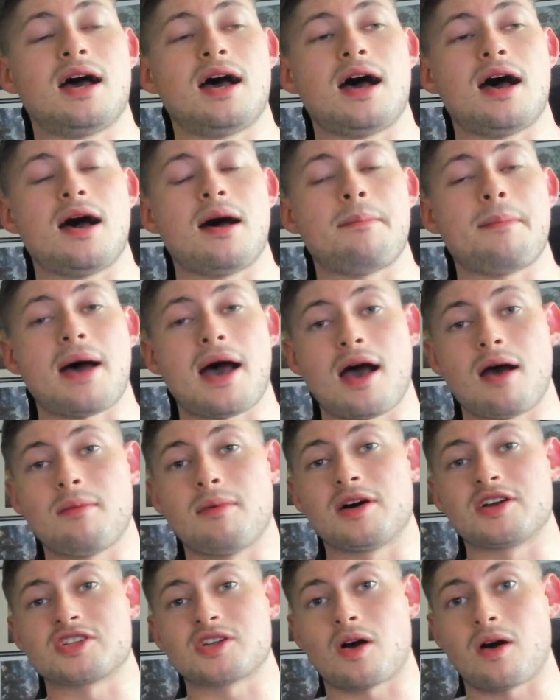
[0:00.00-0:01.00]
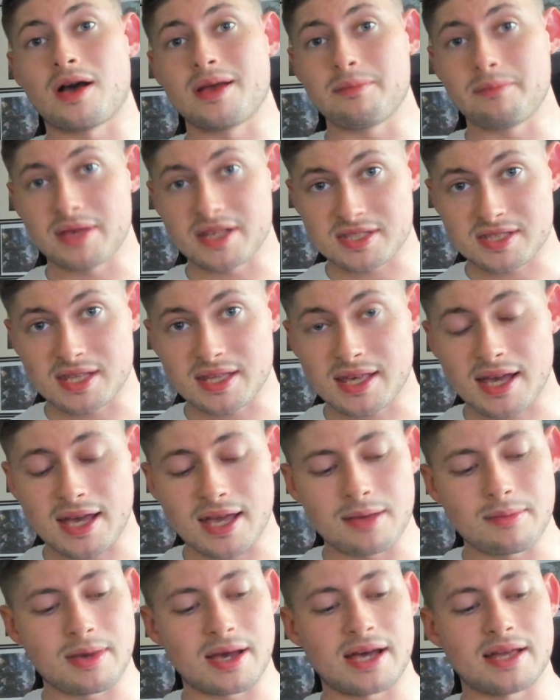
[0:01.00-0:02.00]
how much I missed the
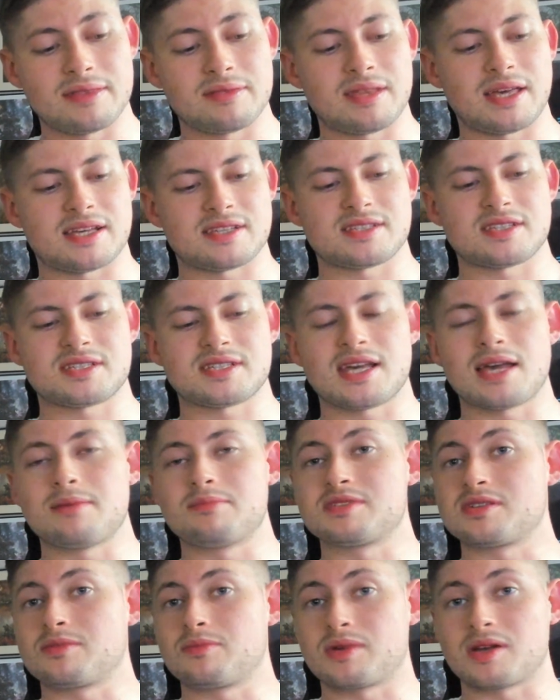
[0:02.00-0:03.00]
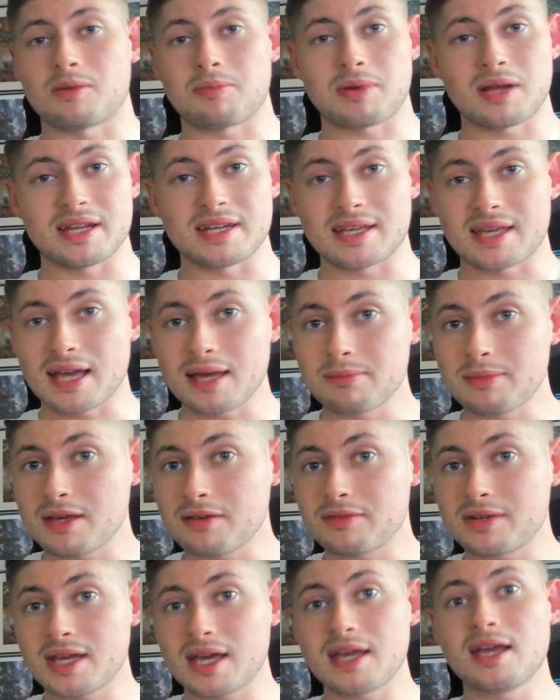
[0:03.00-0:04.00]
game, and that's the same as in when I played a game the
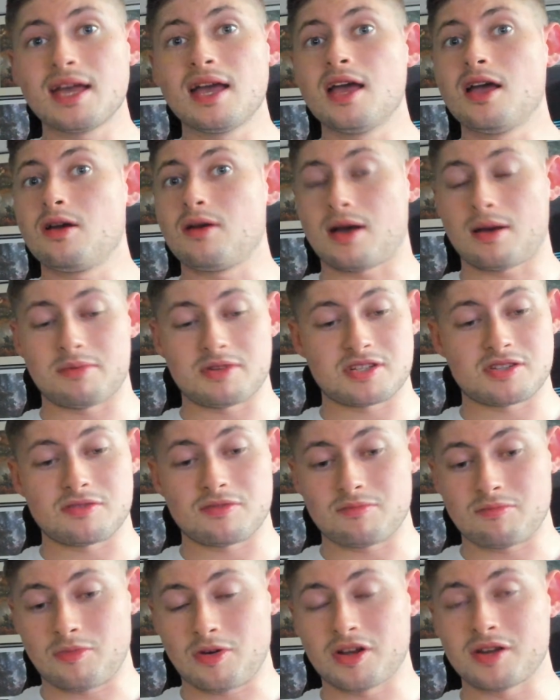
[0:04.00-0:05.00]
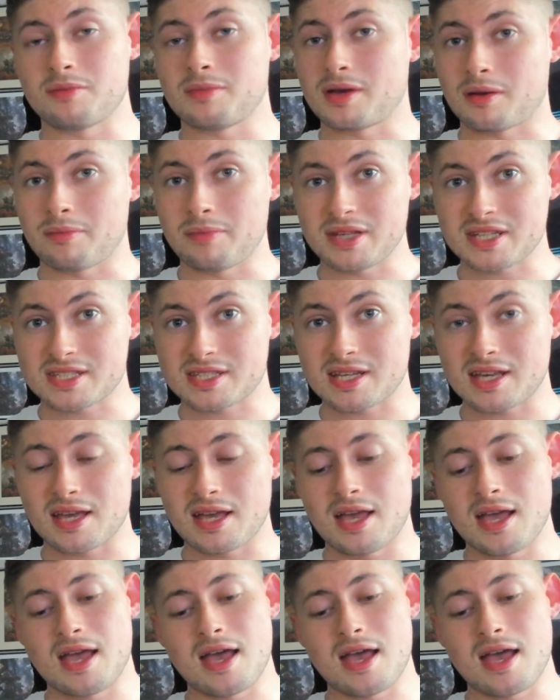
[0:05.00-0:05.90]
other day, how much it reminded me I missed it.